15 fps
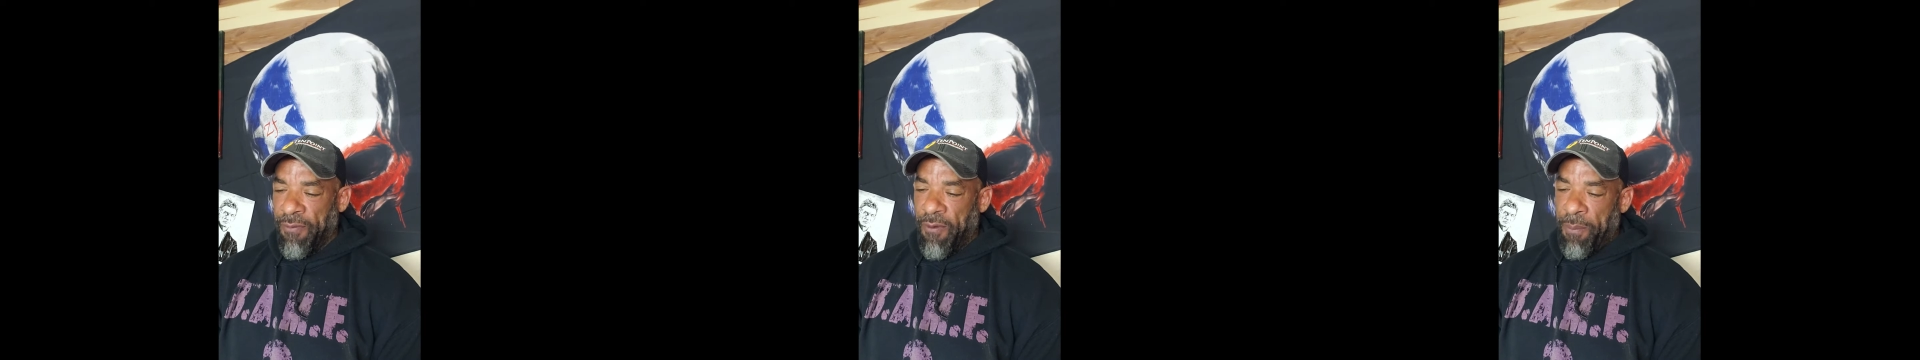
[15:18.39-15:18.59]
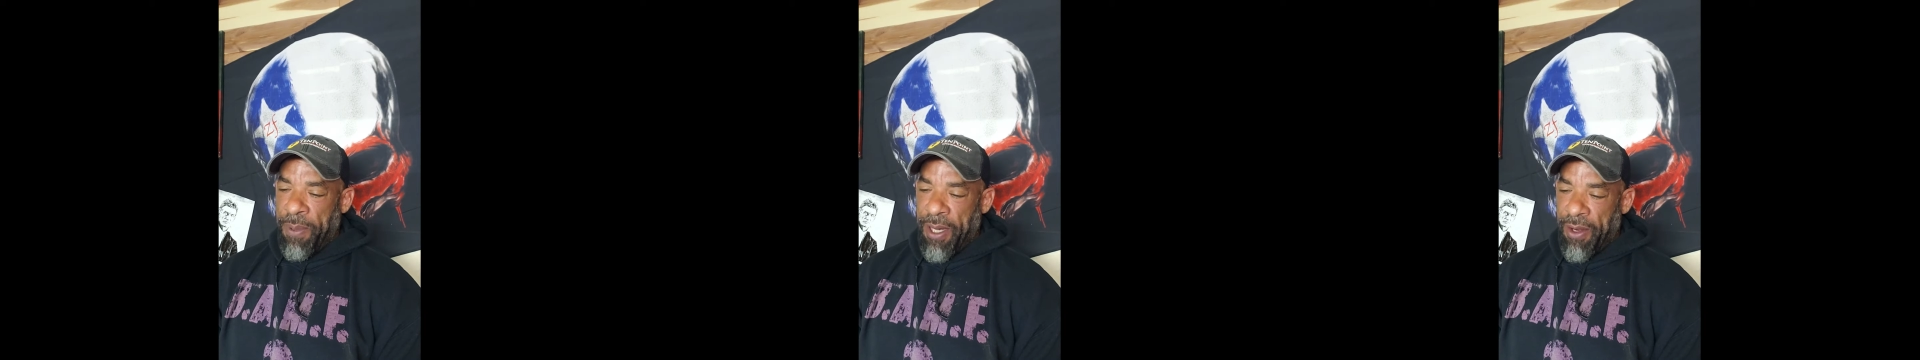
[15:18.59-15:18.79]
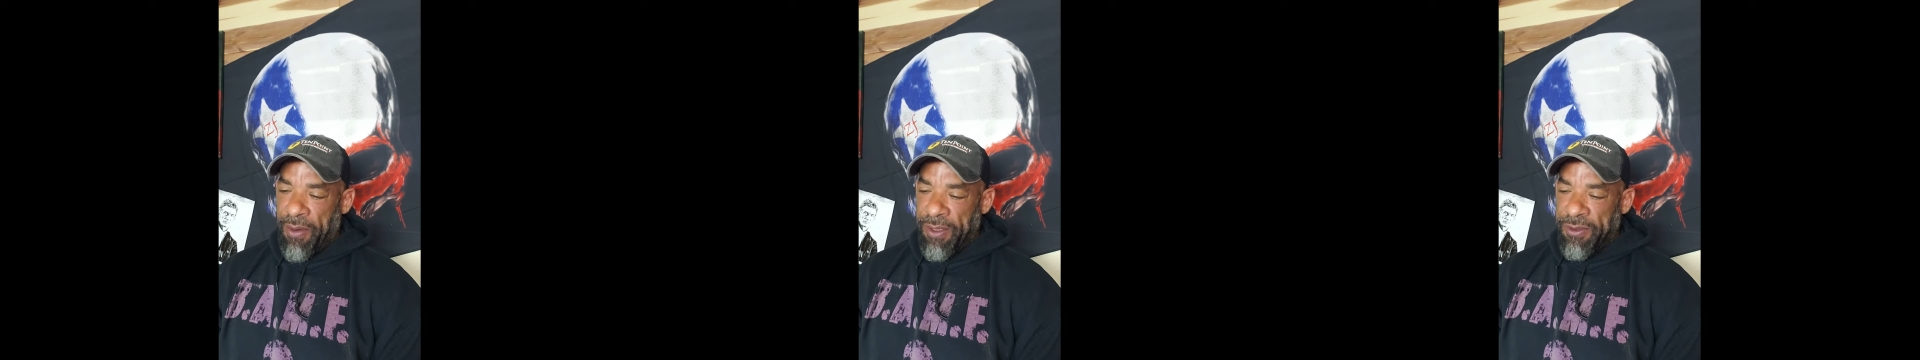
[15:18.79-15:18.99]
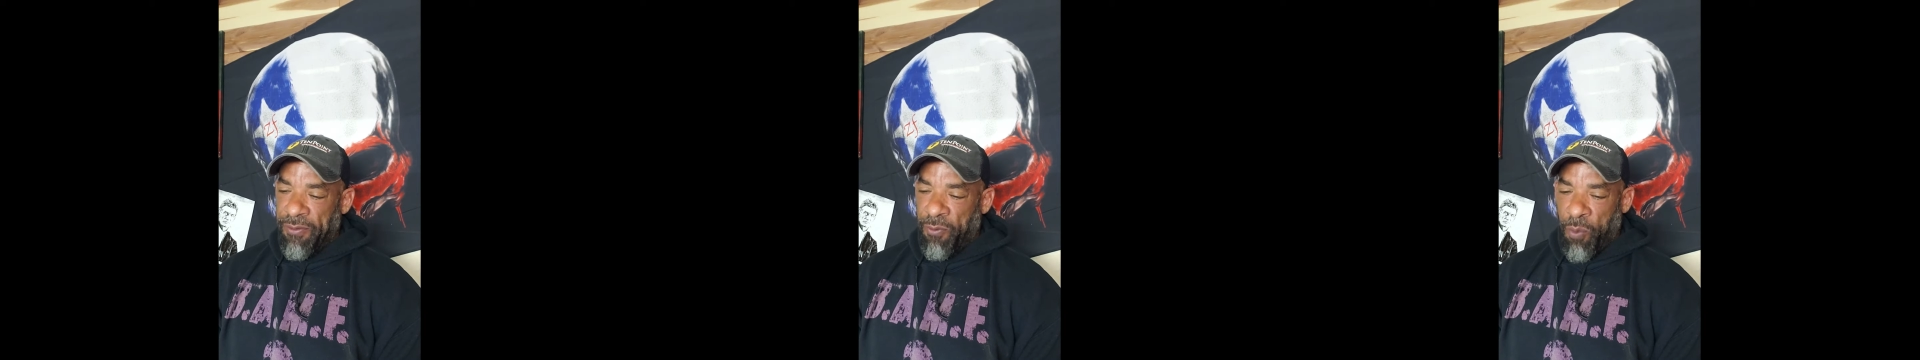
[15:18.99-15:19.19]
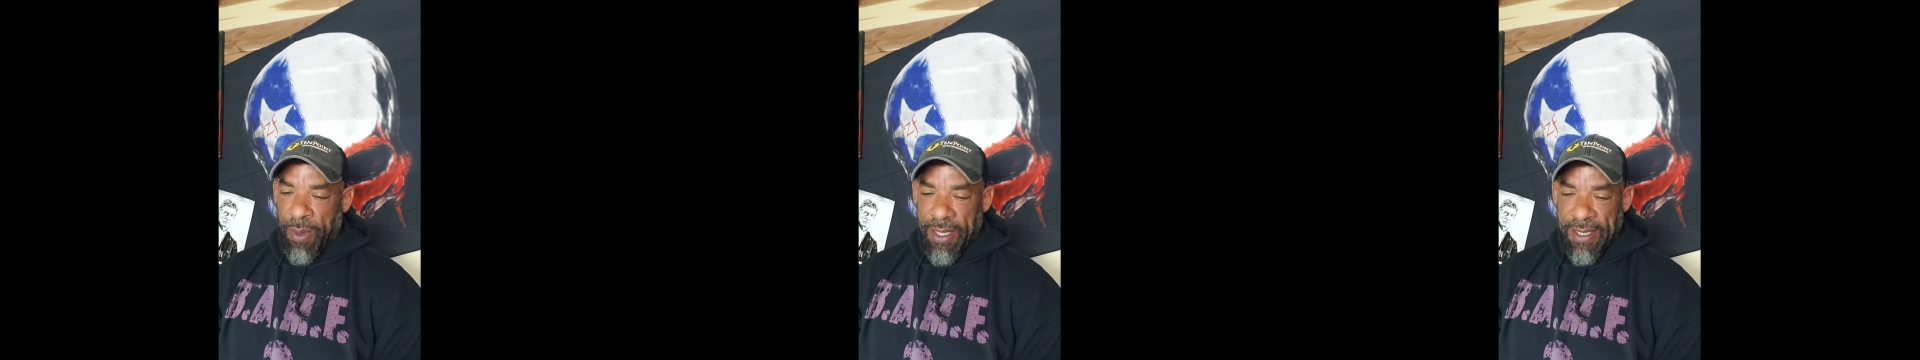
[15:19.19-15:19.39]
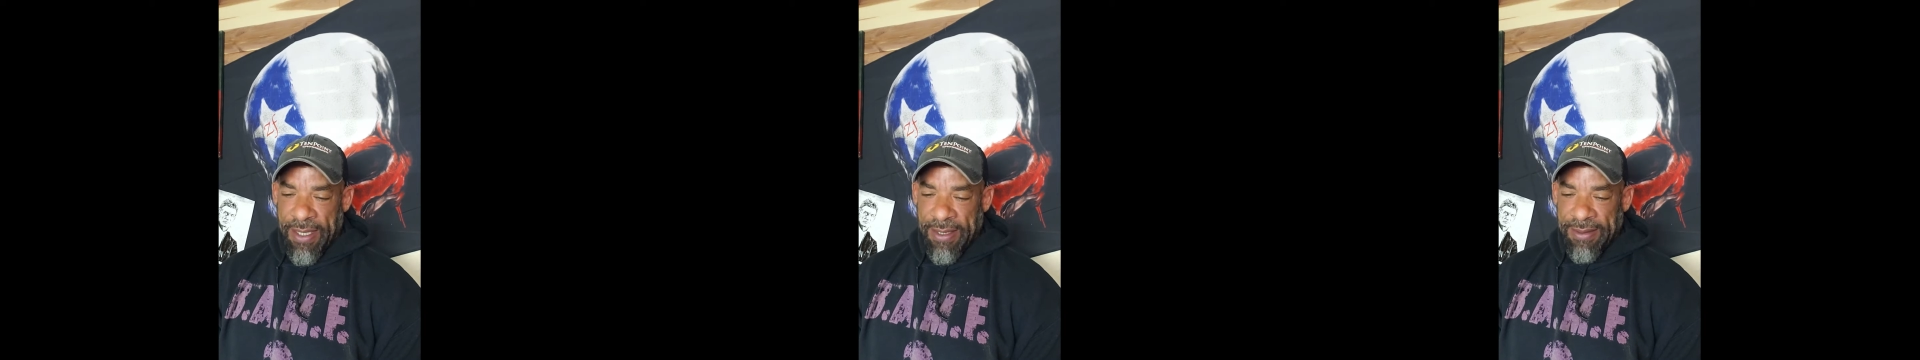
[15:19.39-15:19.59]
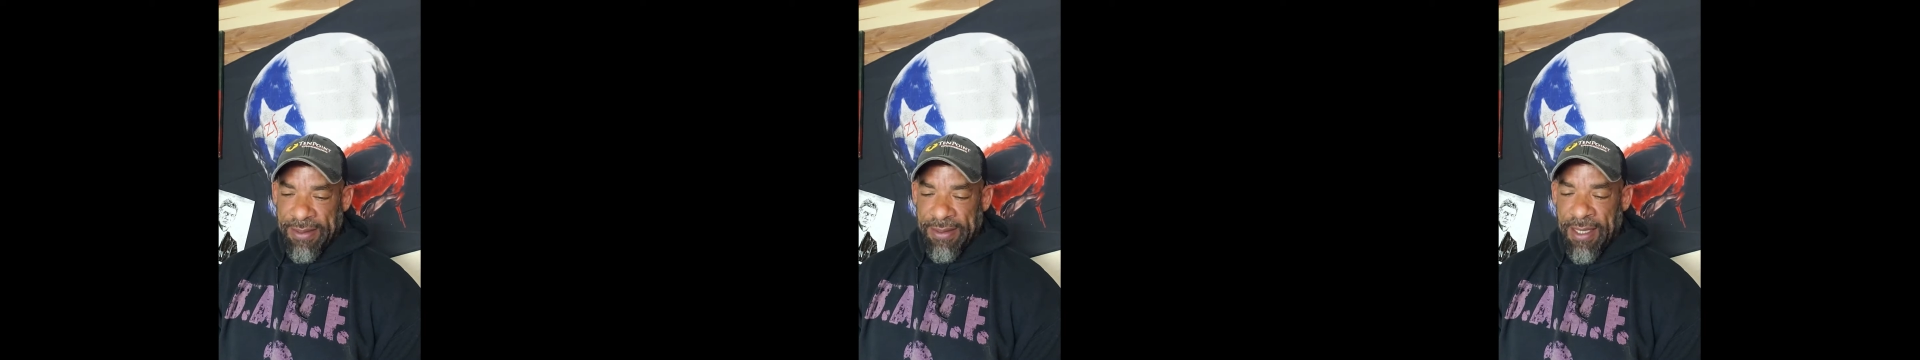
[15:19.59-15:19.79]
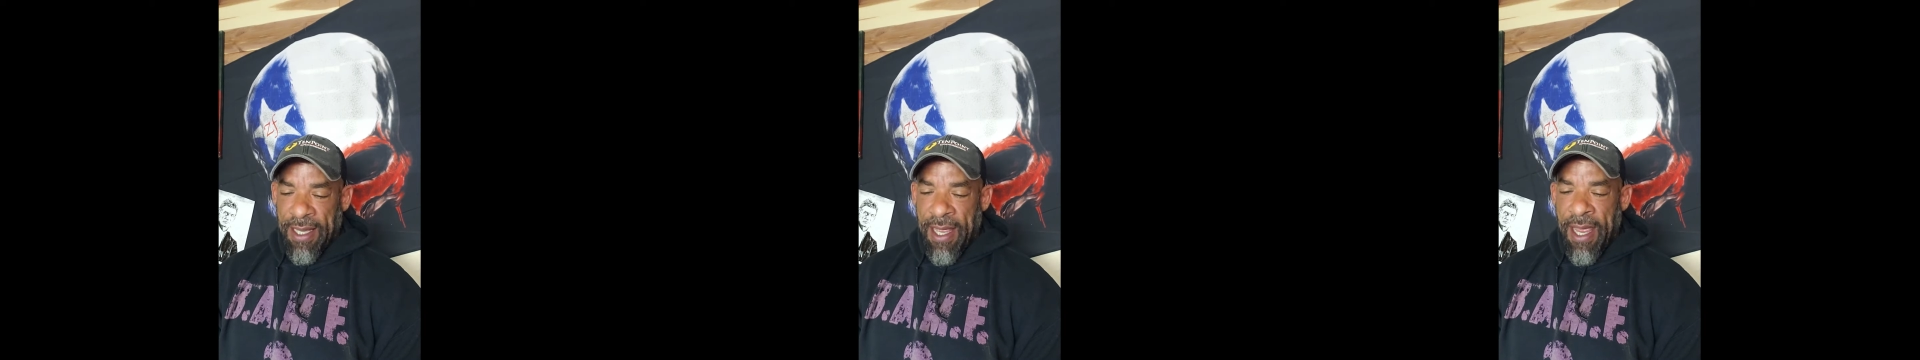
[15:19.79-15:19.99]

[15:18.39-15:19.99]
of appearance of weakness,